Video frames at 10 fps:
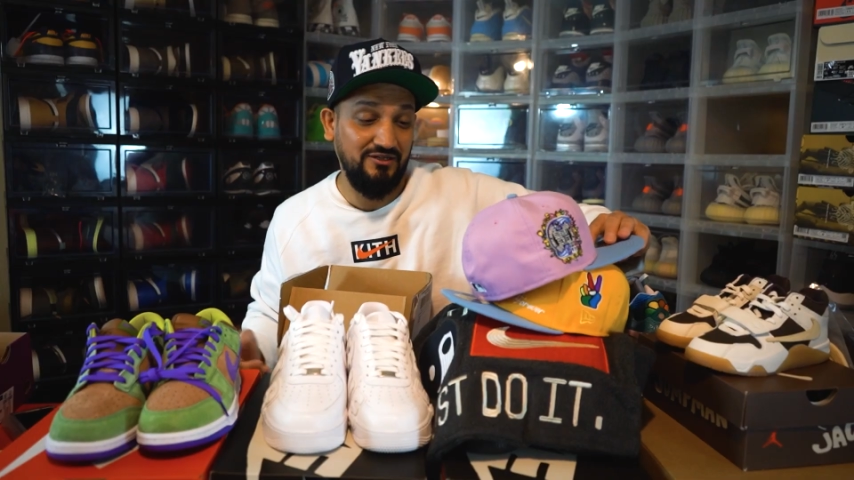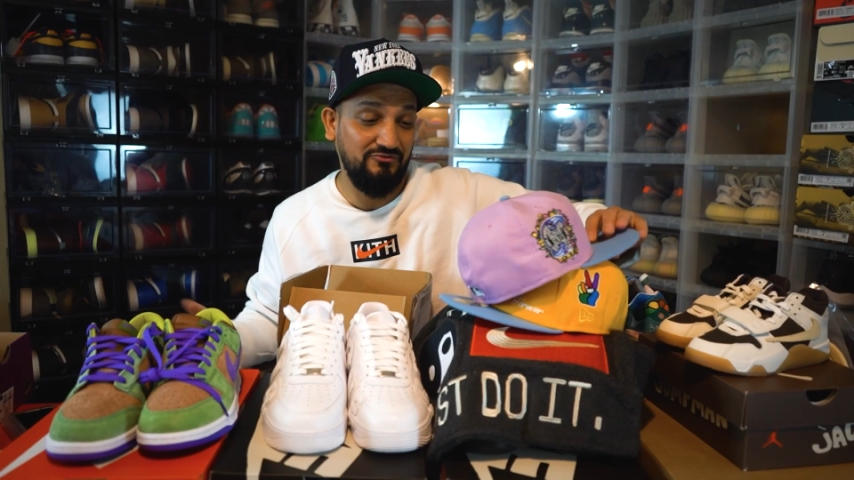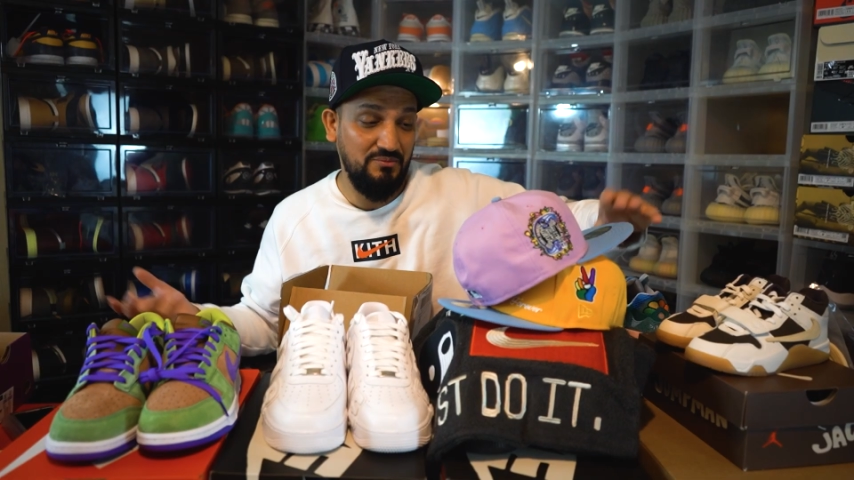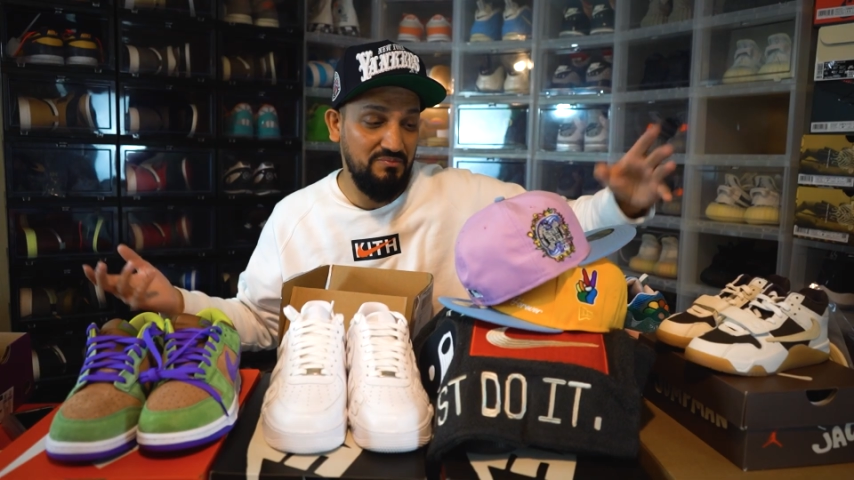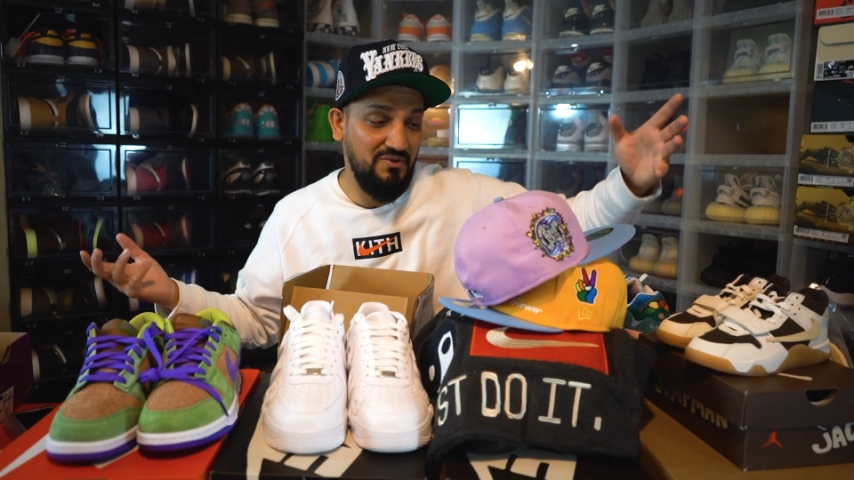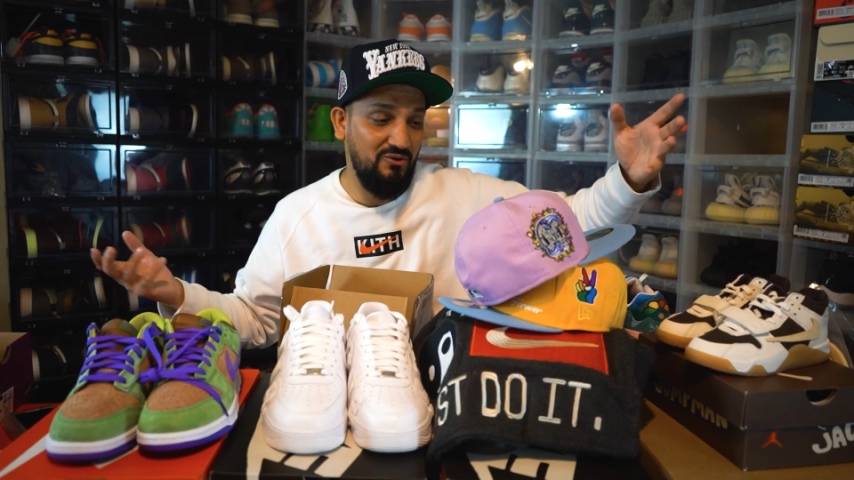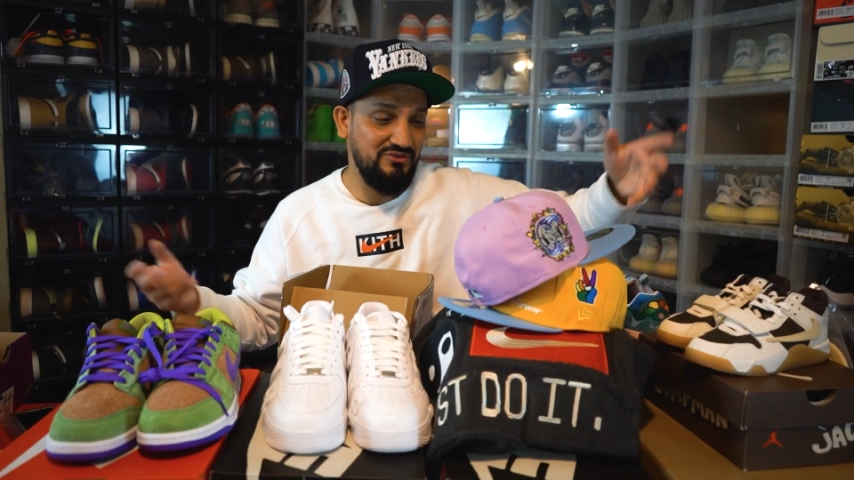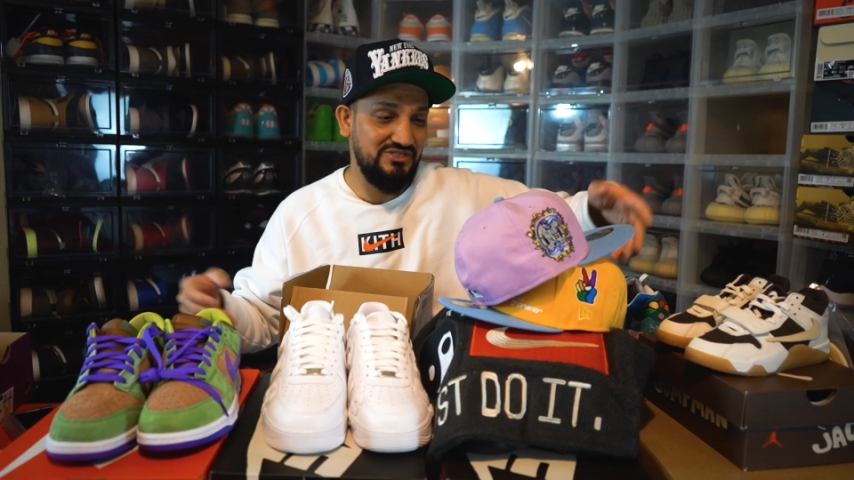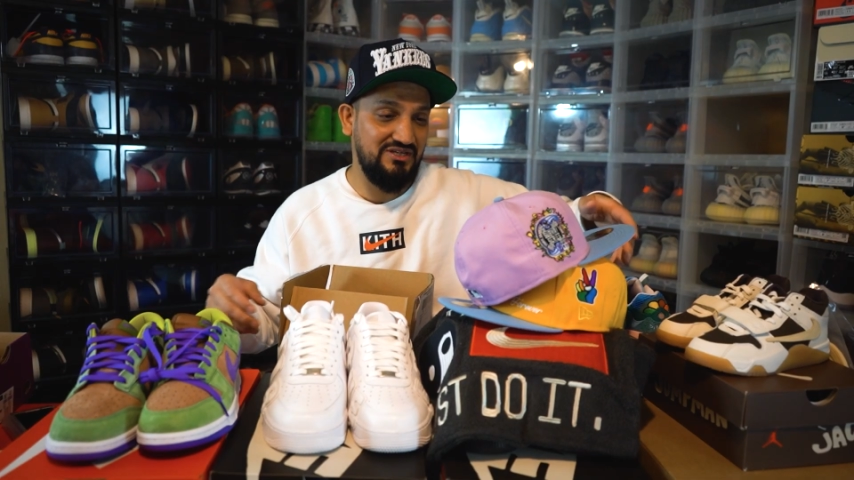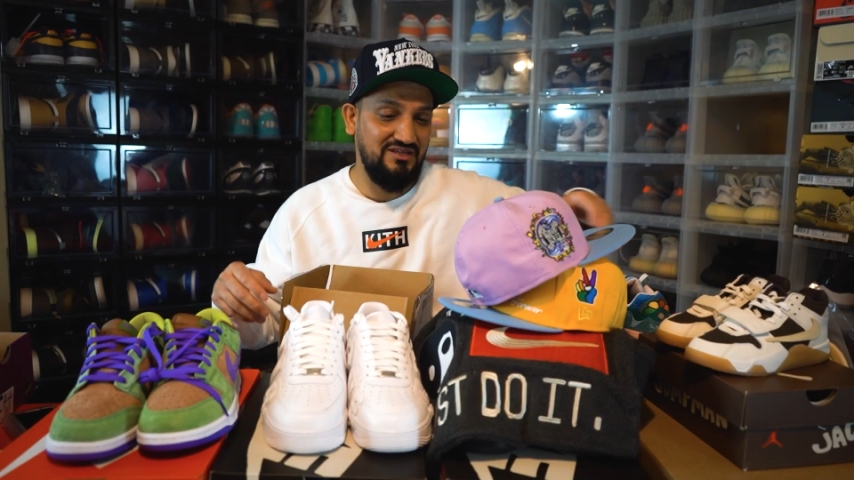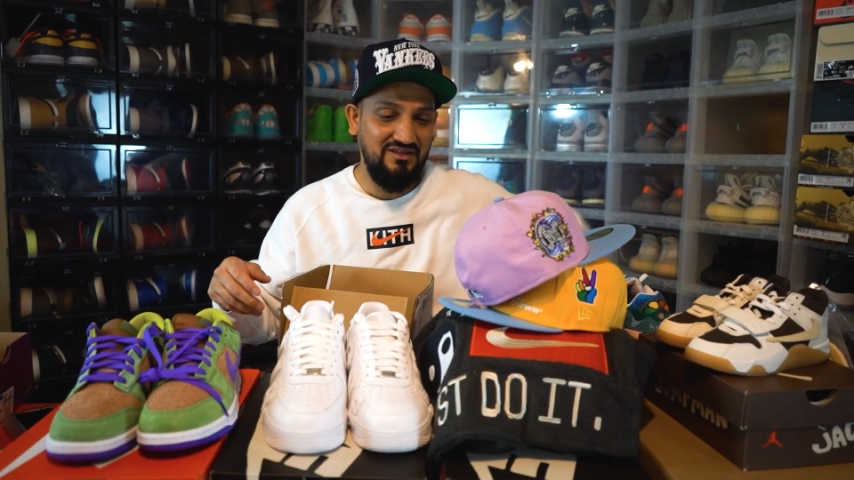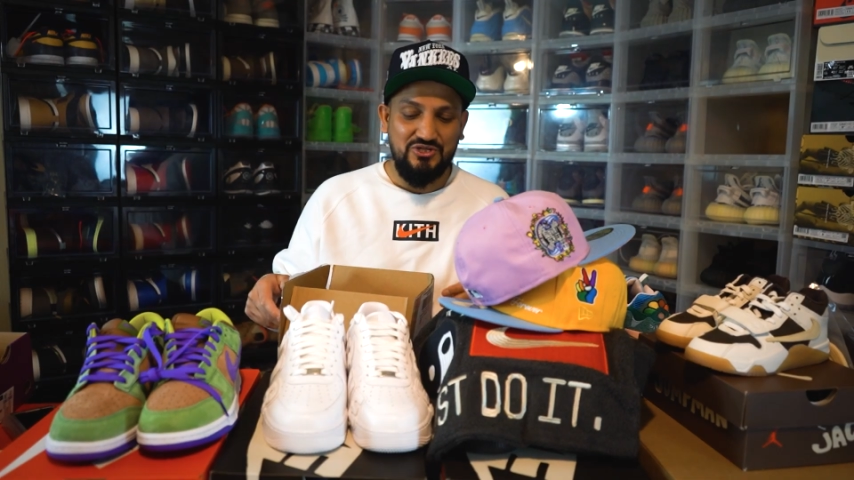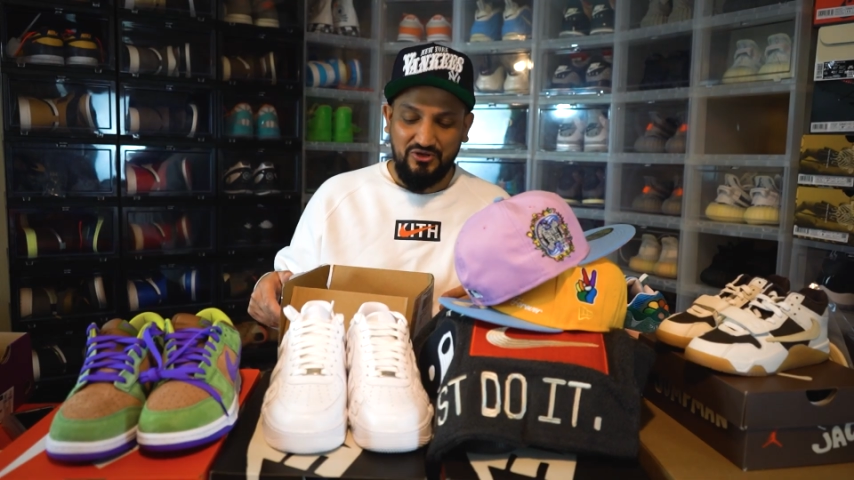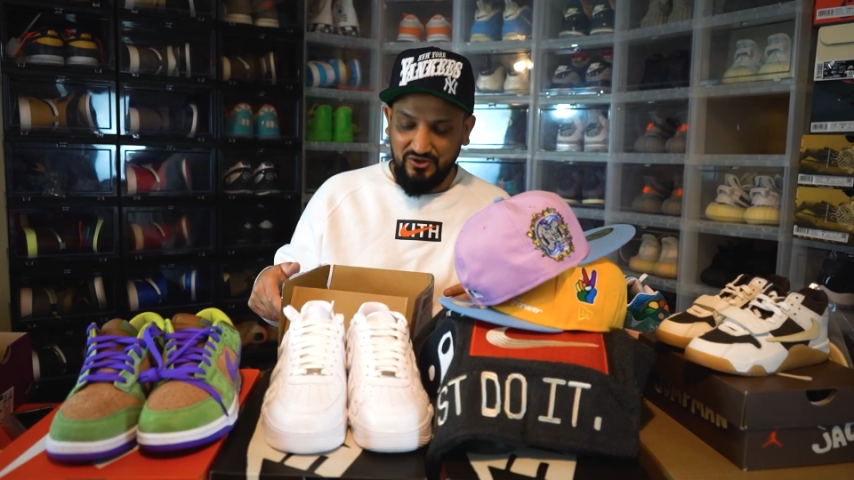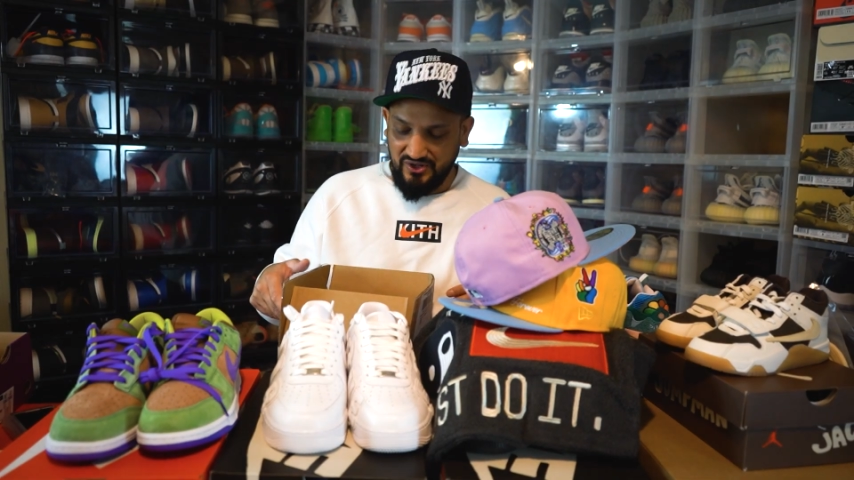love repping my own city.
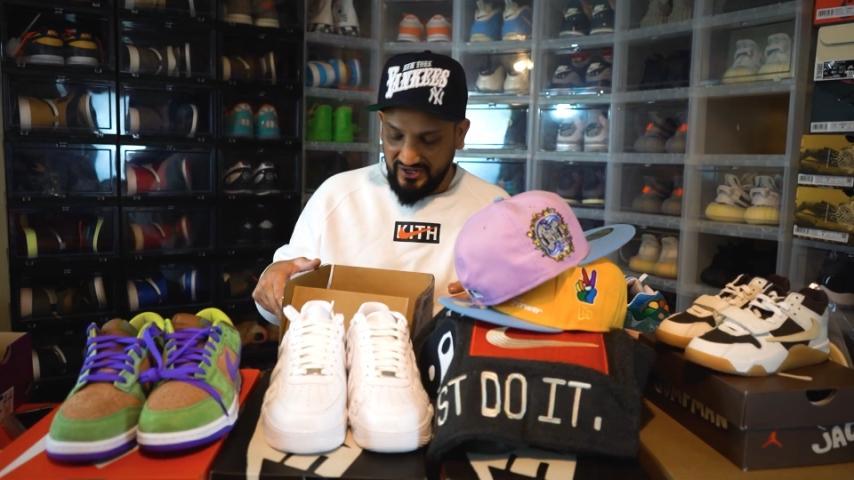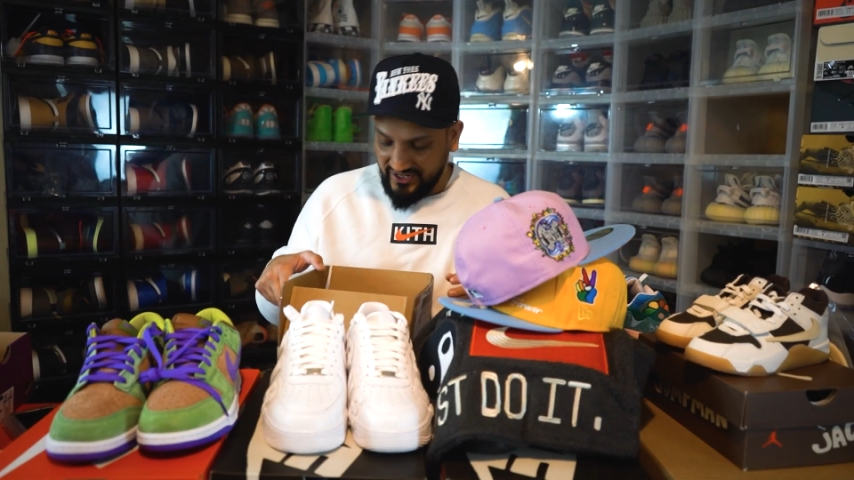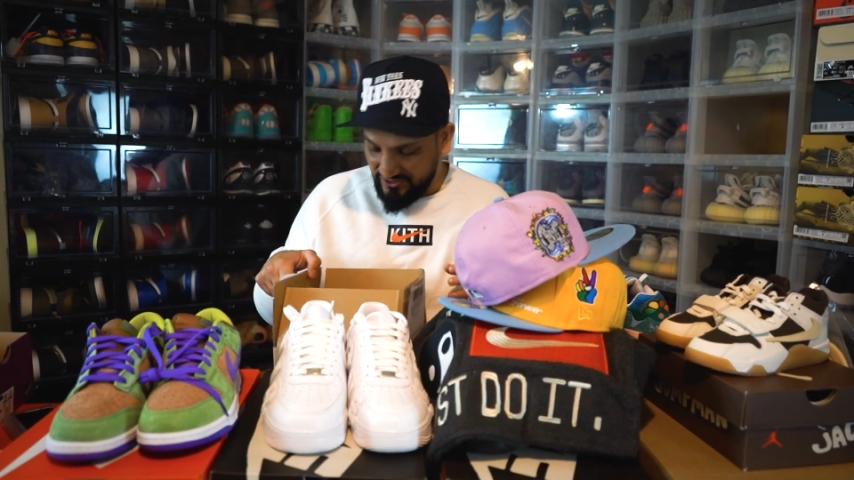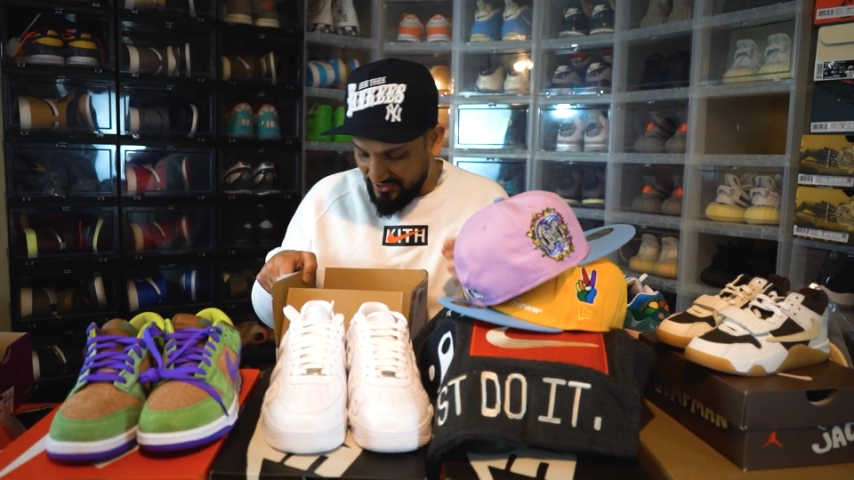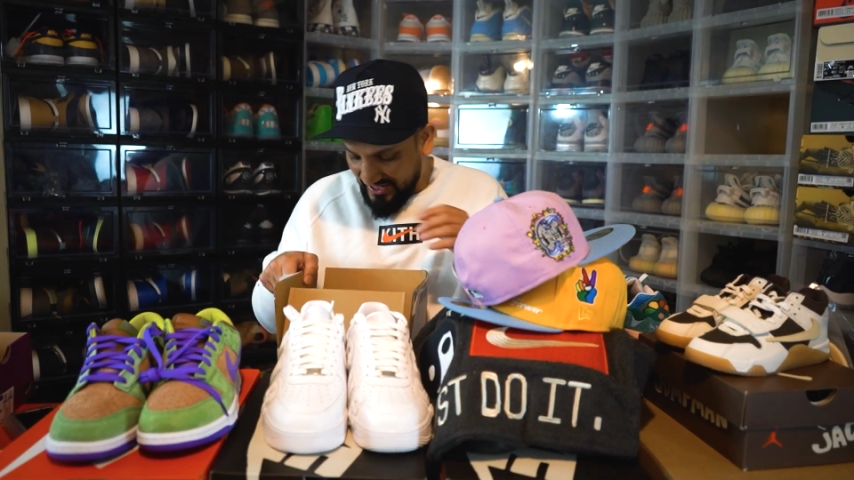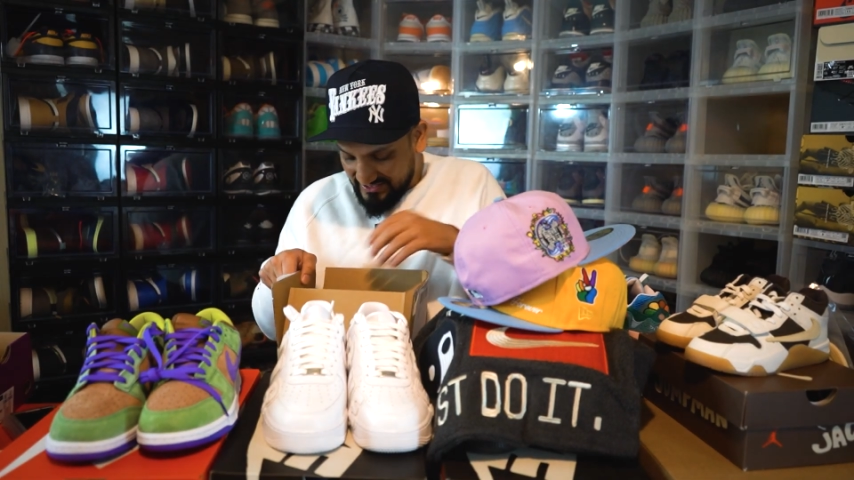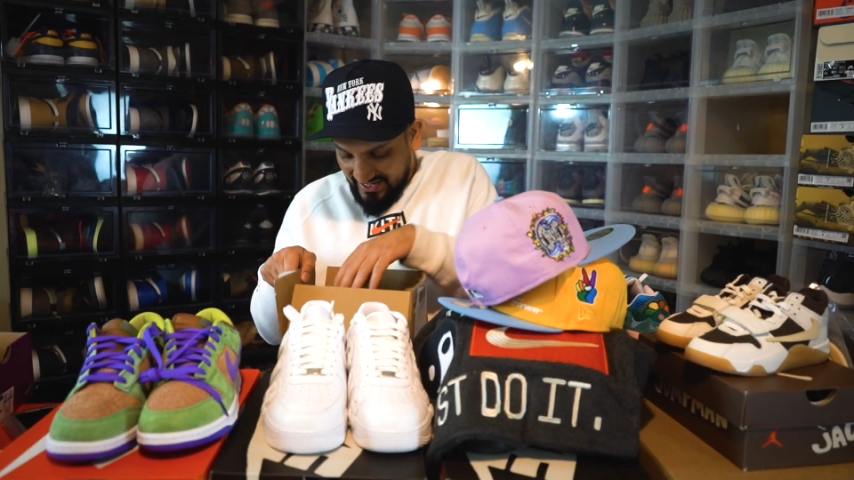So here you guys